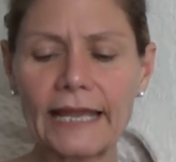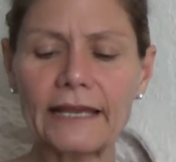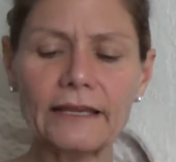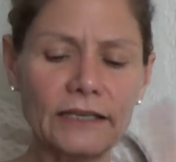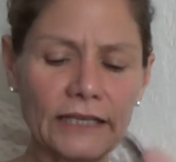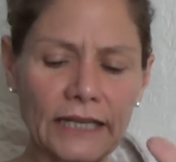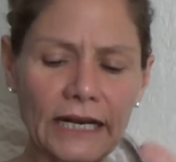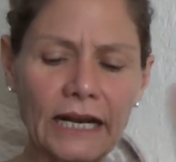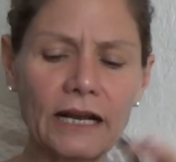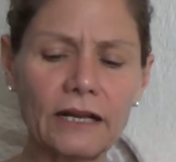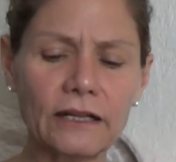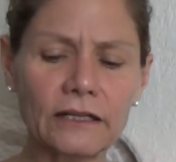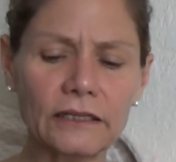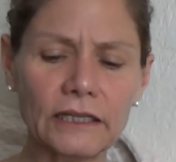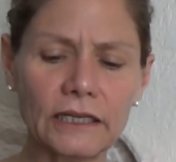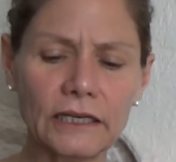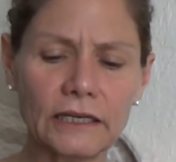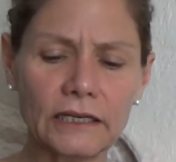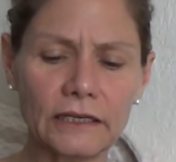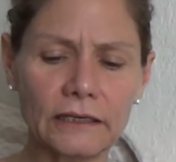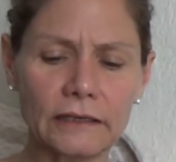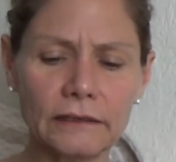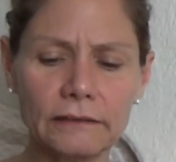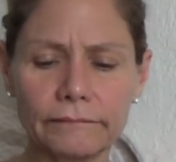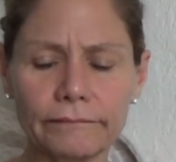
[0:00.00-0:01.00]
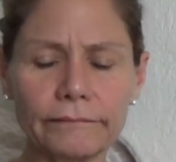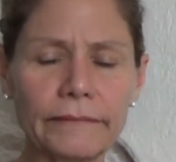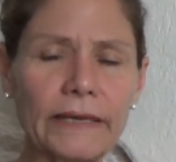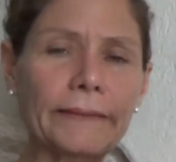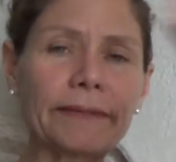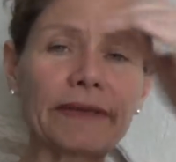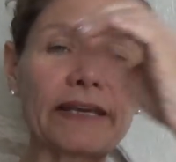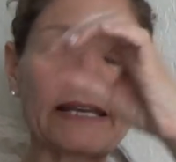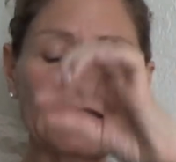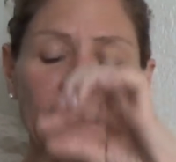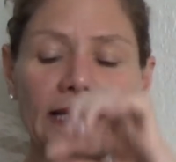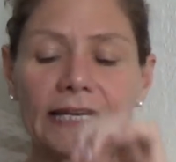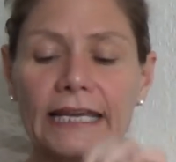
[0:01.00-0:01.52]
and I'll, uh,
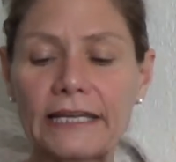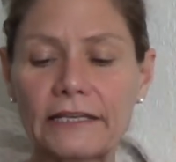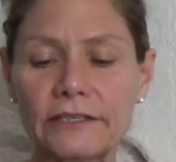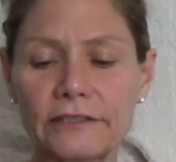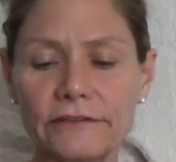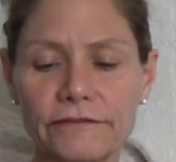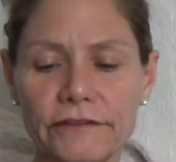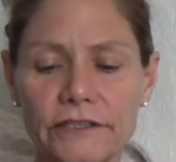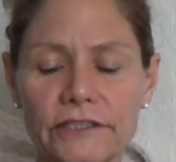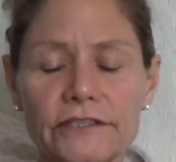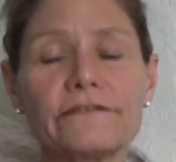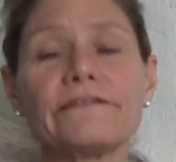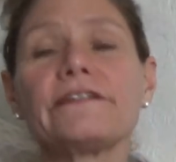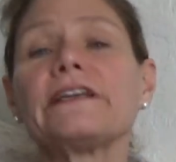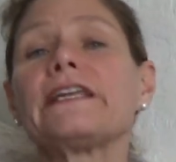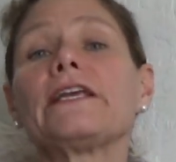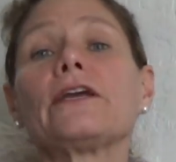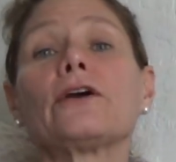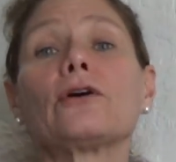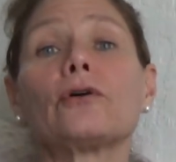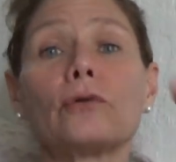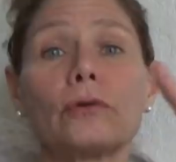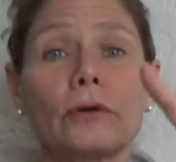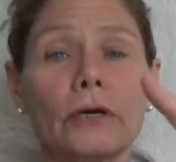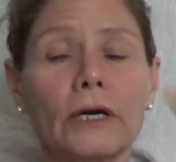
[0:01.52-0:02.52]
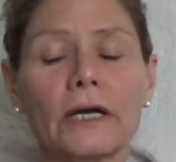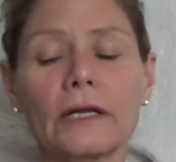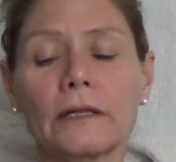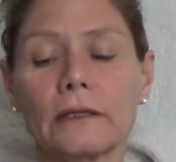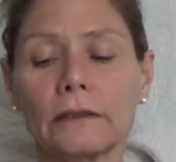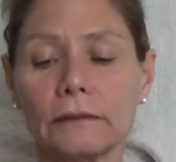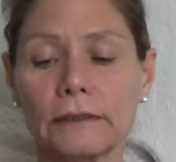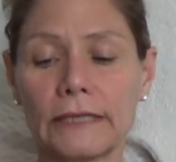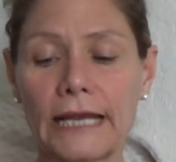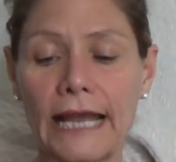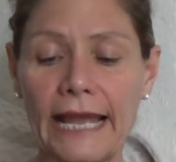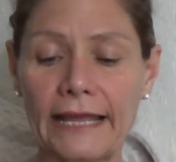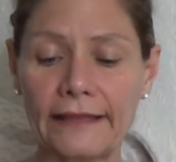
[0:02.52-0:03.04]
maybe at the end of this video,
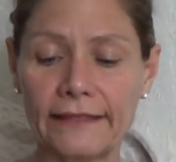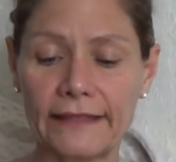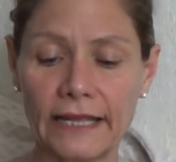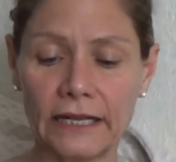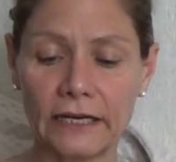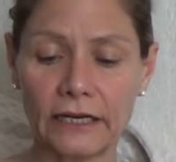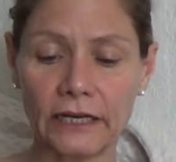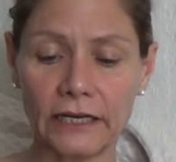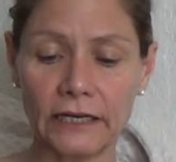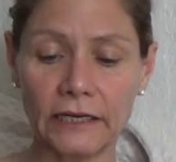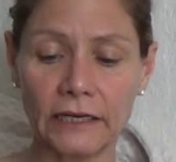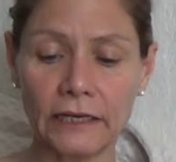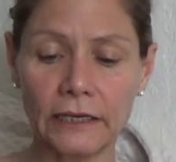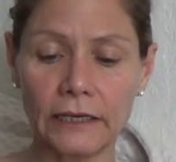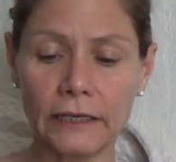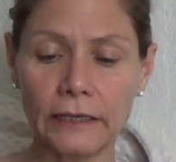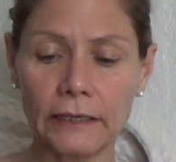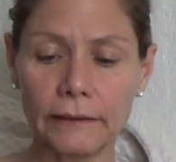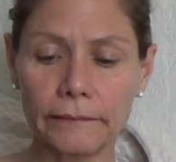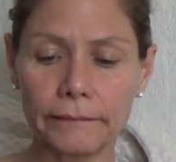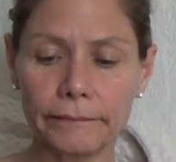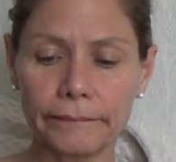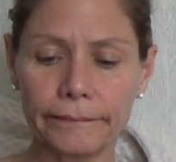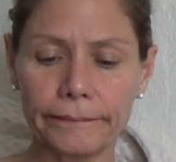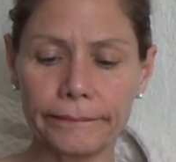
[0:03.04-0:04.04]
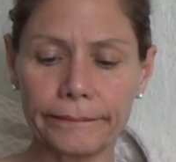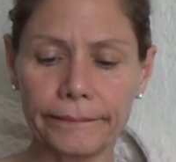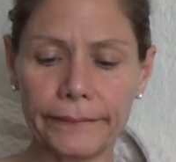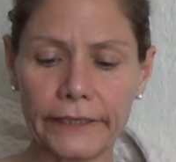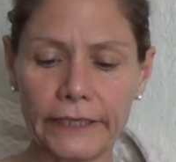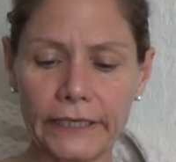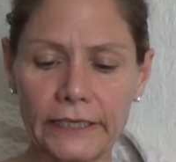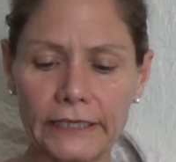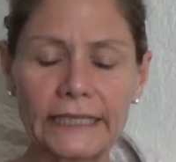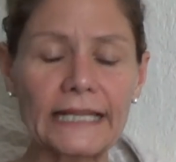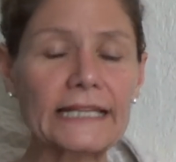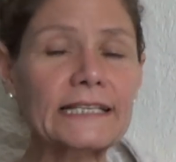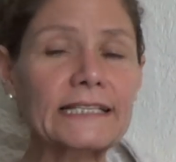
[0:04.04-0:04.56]
I'll add that on.
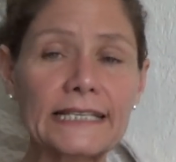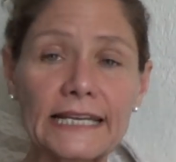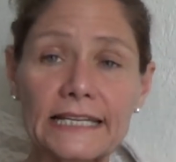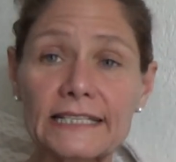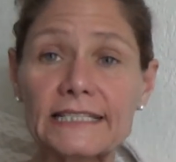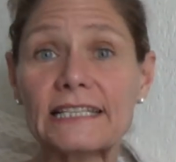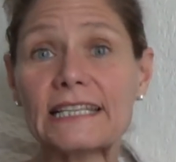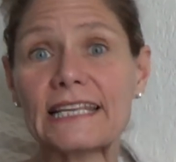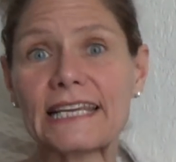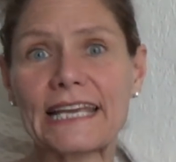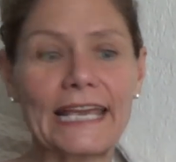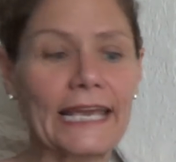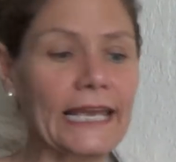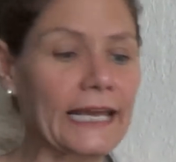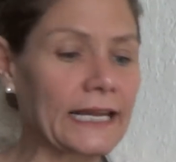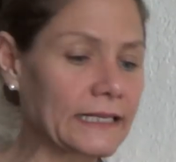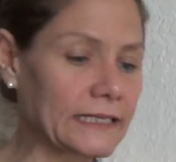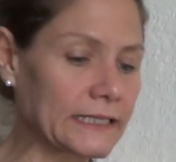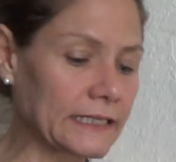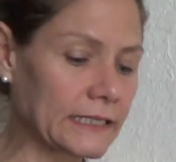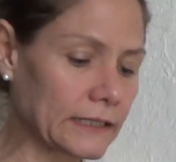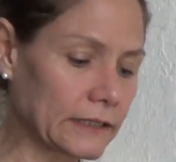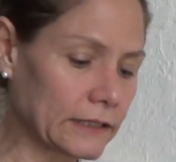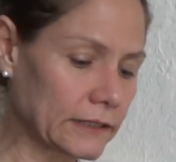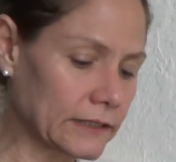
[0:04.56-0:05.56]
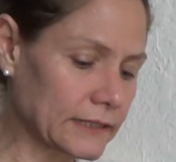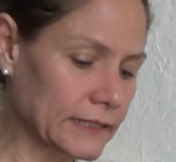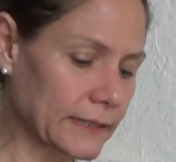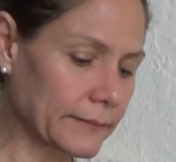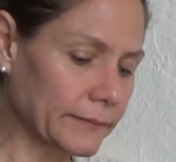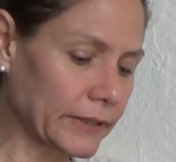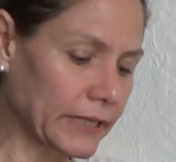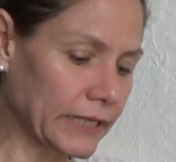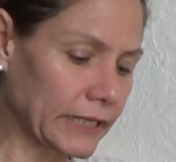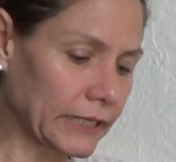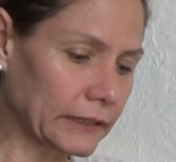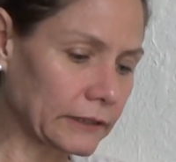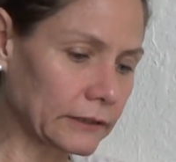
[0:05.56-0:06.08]
But let's get to the candy, because
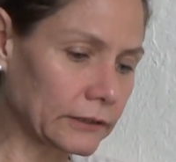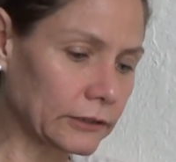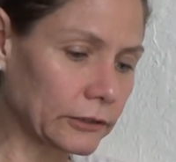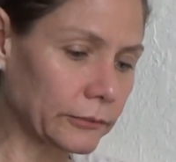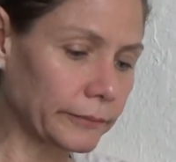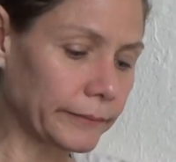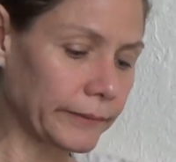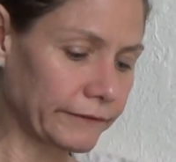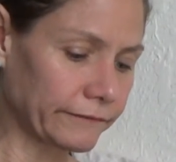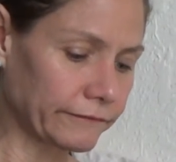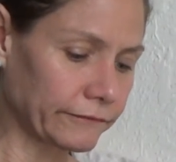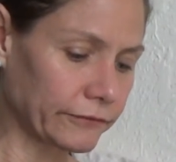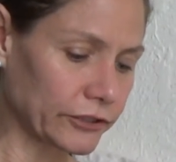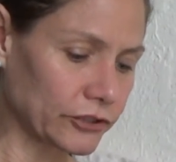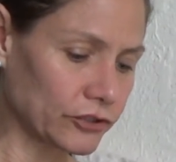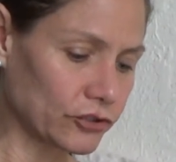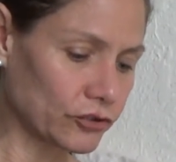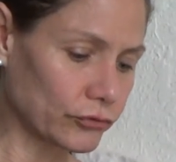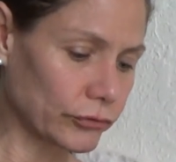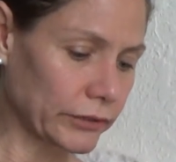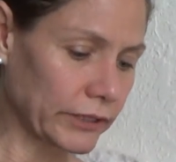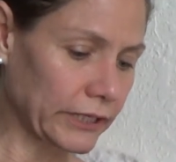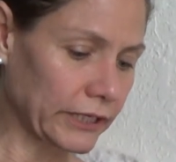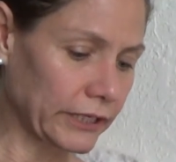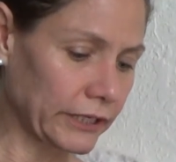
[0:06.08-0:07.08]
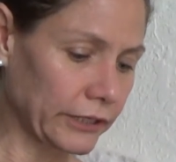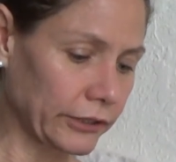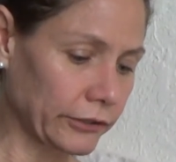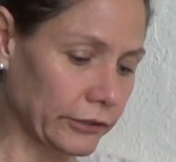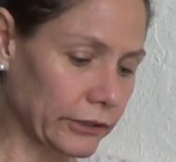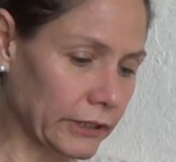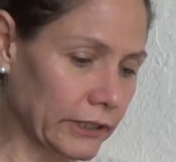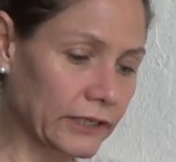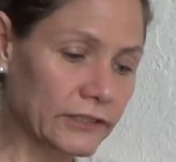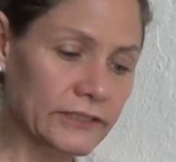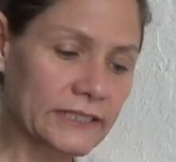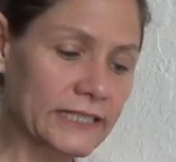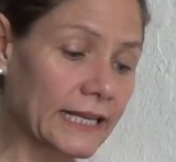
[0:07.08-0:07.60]
I'm getting a little bit frustrated
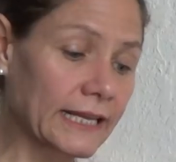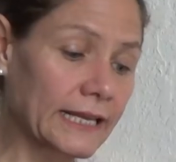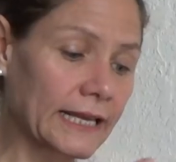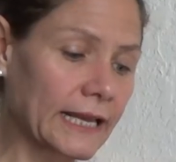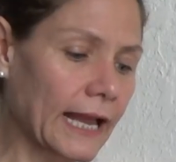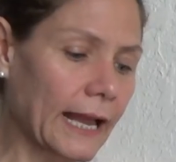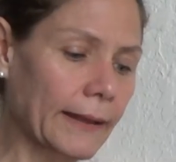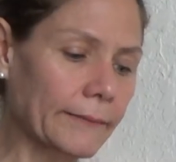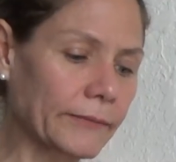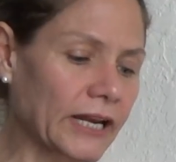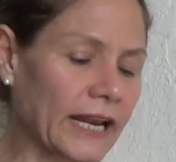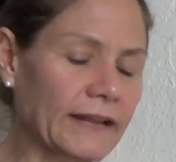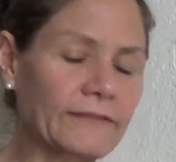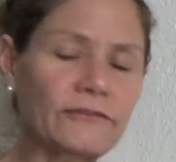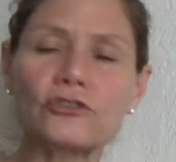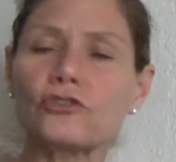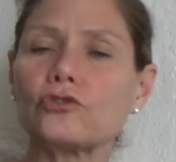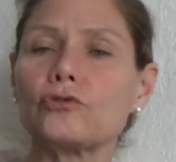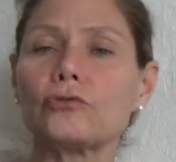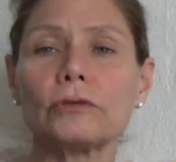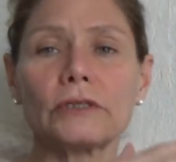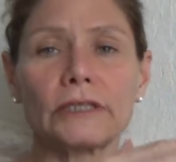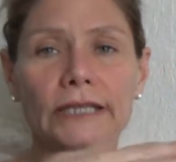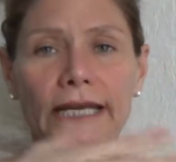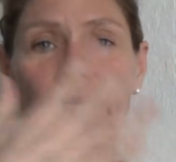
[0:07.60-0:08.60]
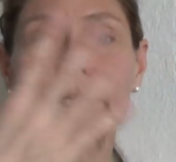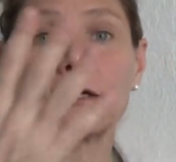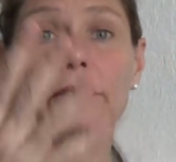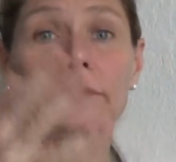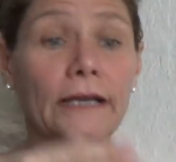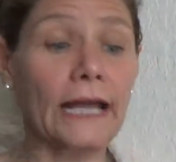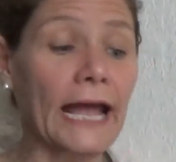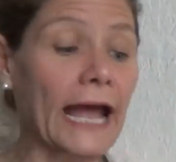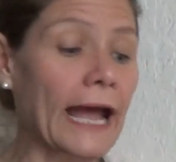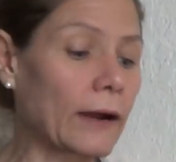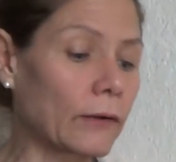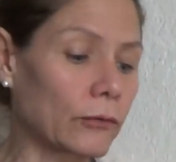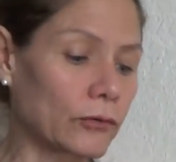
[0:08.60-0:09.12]
here. Because I'm going to have to do like
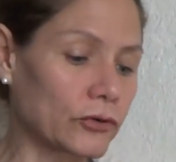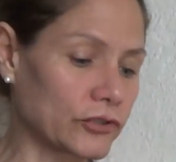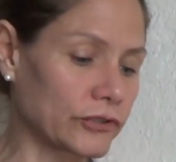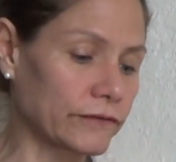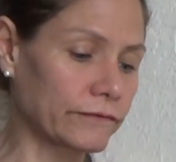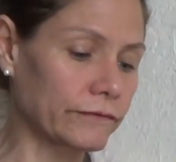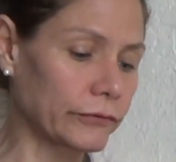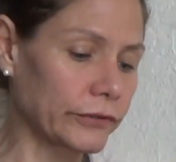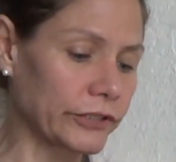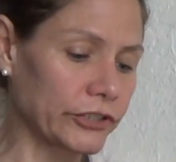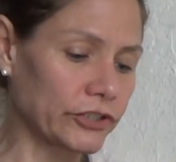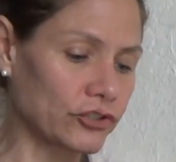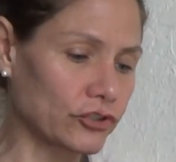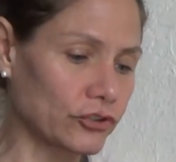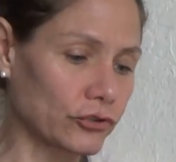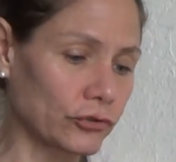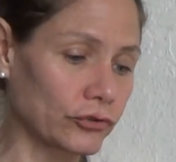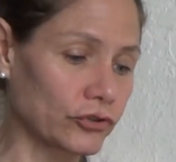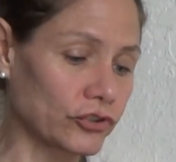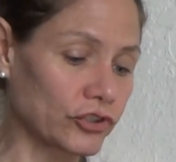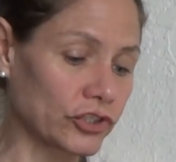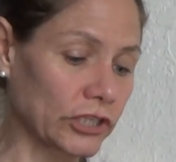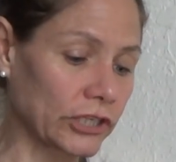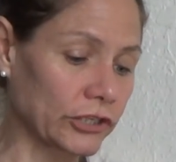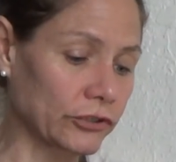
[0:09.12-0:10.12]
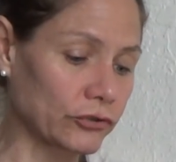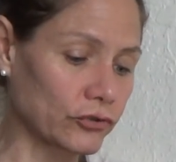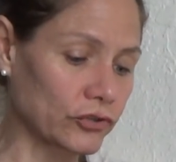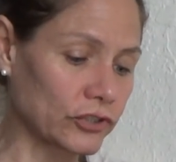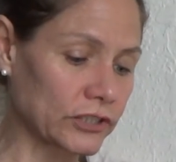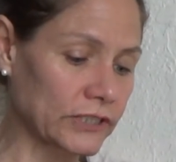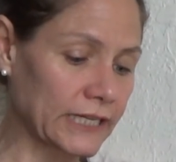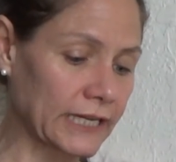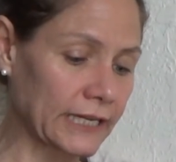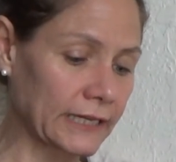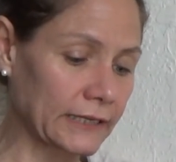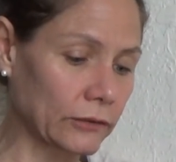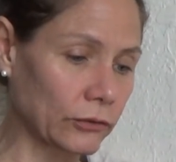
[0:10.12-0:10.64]
hours of research to
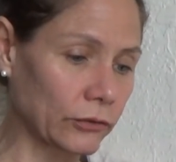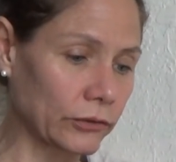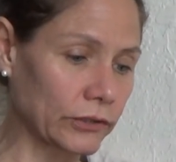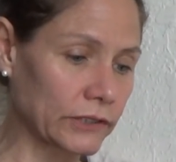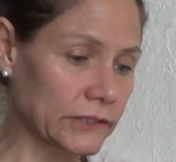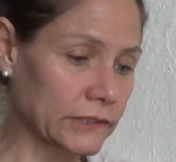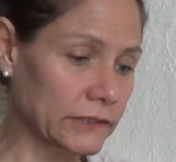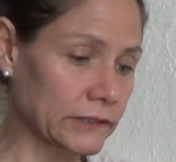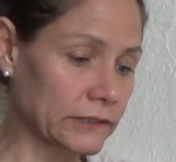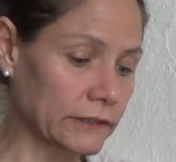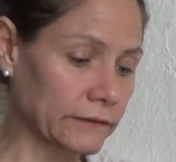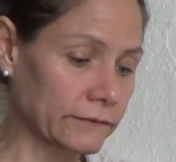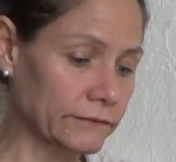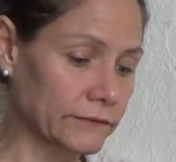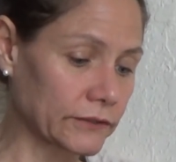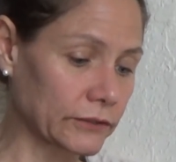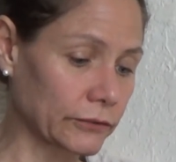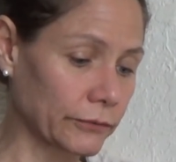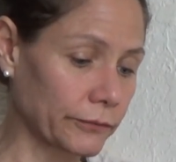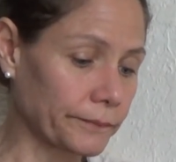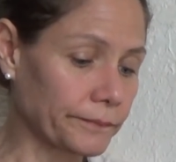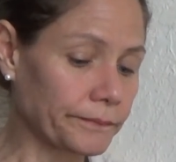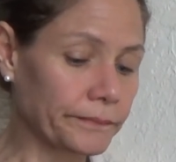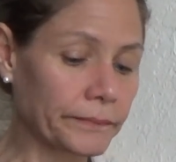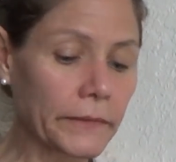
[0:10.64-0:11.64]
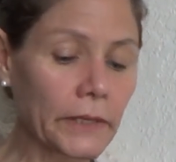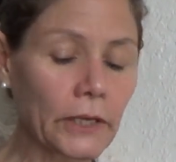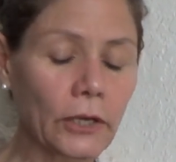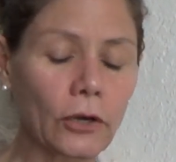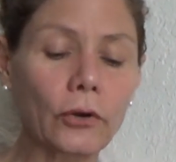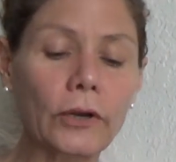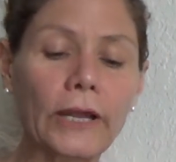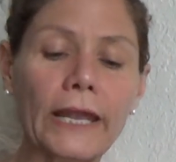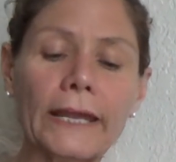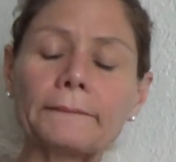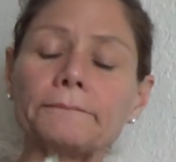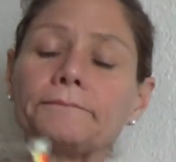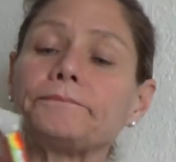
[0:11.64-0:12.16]
understand all this stuff. So,
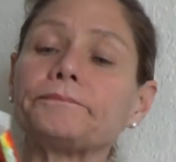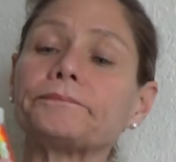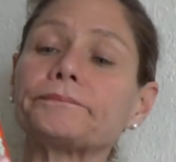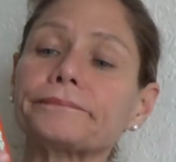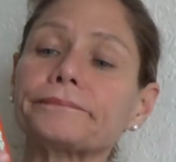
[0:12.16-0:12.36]
okay.